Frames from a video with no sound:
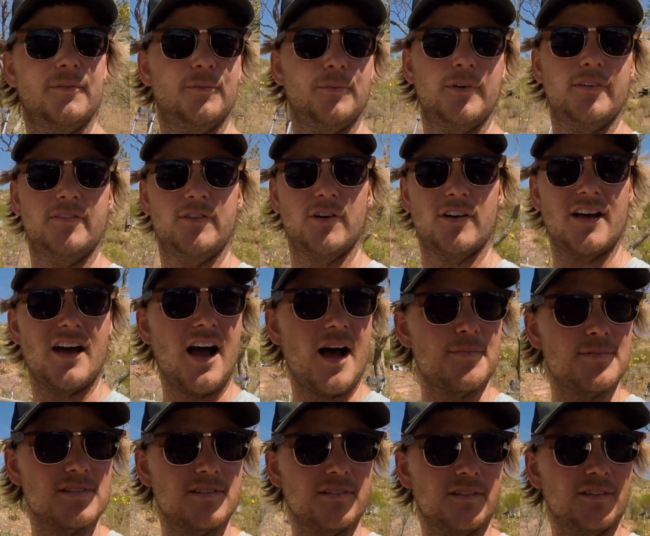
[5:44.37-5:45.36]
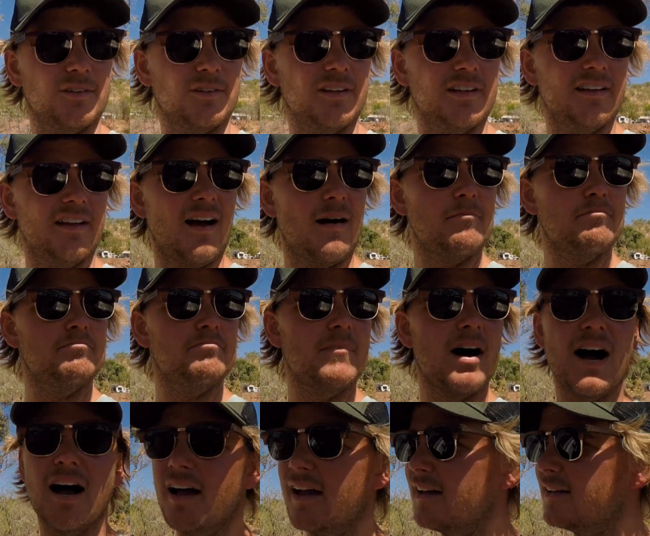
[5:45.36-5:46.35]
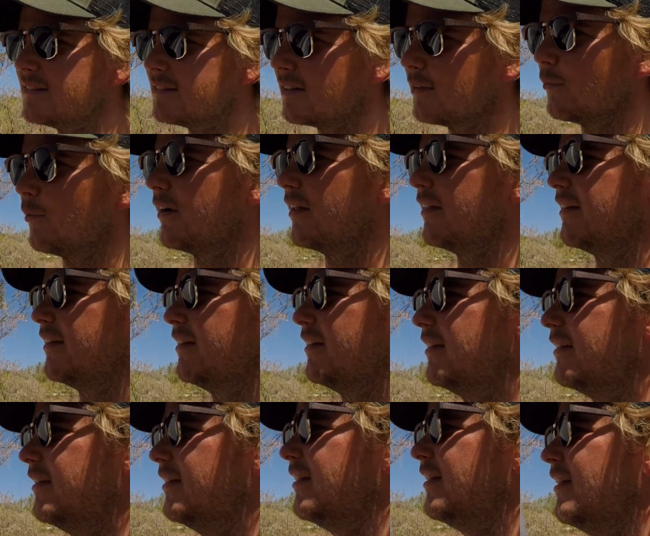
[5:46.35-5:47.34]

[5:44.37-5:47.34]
We've got absolutely amazing weather here.